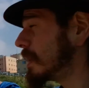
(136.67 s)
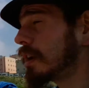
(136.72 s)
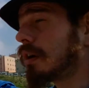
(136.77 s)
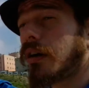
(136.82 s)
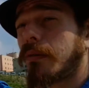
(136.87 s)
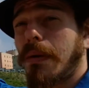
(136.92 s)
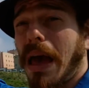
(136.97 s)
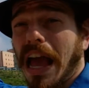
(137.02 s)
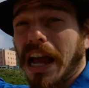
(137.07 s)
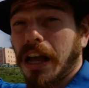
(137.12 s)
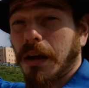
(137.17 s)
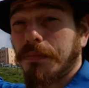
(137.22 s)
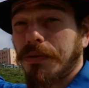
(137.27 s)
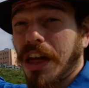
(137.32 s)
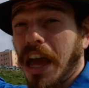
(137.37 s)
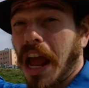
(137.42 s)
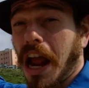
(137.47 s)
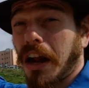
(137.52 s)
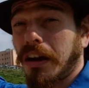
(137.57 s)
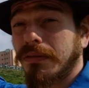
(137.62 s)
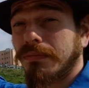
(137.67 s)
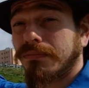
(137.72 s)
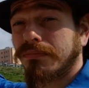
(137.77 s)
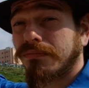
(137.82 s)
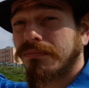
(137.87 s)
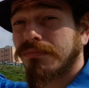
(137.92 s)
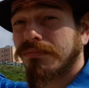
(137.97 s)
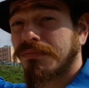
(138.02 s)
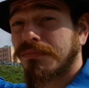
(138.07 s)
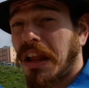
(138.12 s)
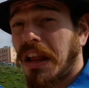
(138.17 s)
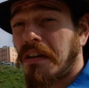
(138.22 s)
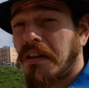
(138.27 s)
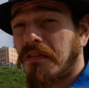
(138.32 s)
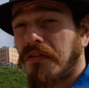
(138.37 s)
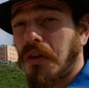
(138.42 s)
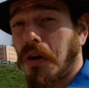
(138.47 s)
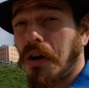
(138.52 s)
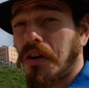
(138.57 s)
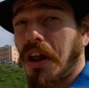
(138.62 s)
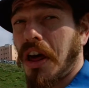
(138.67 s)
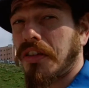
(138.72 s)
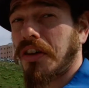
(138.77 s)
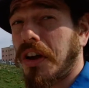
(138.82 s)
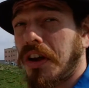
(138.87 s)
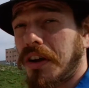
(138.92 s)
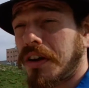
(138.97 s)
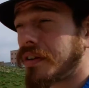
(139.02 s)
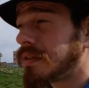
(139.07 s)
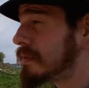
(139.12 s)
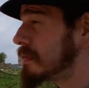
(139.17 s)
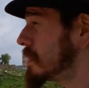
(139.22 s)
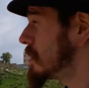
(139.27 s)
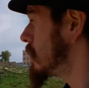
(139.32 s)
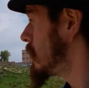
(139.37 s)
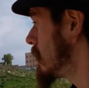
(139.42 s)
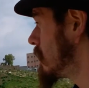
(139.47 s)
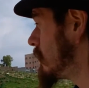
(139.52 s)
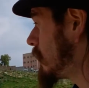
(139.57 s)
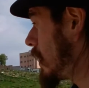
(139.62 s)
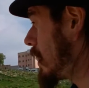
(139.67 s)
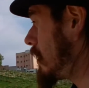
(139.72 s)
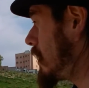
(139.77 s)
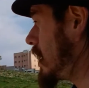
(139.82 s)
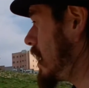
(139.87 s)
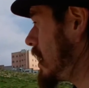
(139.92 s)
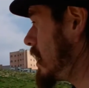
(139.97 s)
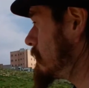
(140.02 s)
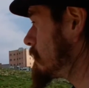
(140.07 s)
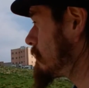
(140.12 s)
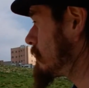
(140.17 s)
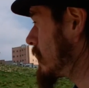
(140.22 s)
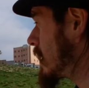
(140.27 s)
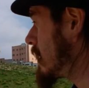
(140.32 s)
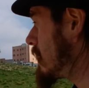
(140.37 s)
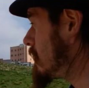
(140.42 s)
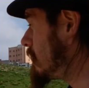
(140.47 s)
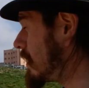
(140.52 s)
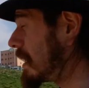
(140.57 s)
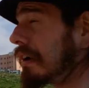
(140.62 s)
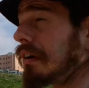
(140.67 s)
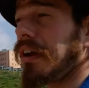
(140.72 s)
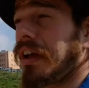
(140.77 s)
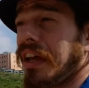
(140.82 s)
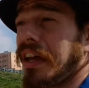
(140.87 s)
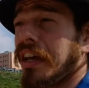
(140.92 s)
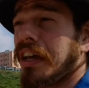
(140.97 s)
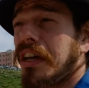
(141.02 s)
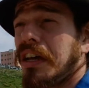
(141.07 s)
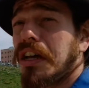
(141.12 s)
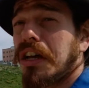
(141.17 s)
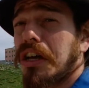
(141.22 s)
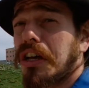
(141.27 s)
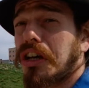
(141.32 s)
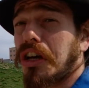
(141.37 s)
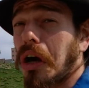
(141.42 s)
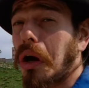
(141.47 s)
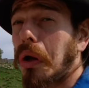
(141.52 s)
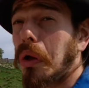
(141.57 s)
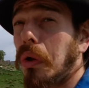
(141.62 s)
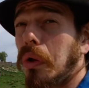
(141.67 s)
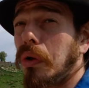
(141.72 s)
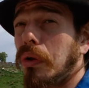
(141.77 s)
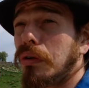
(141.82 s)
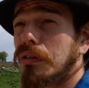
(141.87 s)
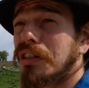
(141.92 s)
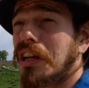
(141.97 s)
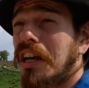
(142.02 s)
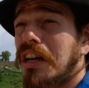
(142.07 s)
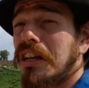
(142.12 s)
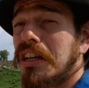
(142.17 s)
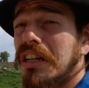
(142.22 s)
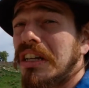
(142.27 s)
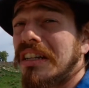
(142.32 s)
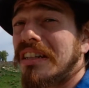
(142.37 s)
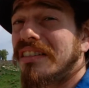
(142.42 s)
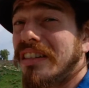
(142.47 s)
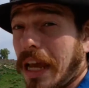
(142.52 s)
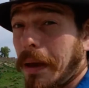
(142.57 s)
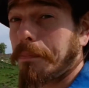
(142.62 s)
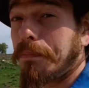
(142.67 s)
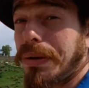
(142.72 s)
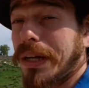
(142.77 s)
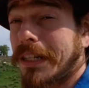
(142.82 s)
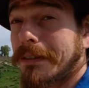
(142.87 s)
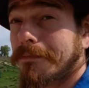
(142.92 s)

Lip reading: going back up there for another very, very cold dip.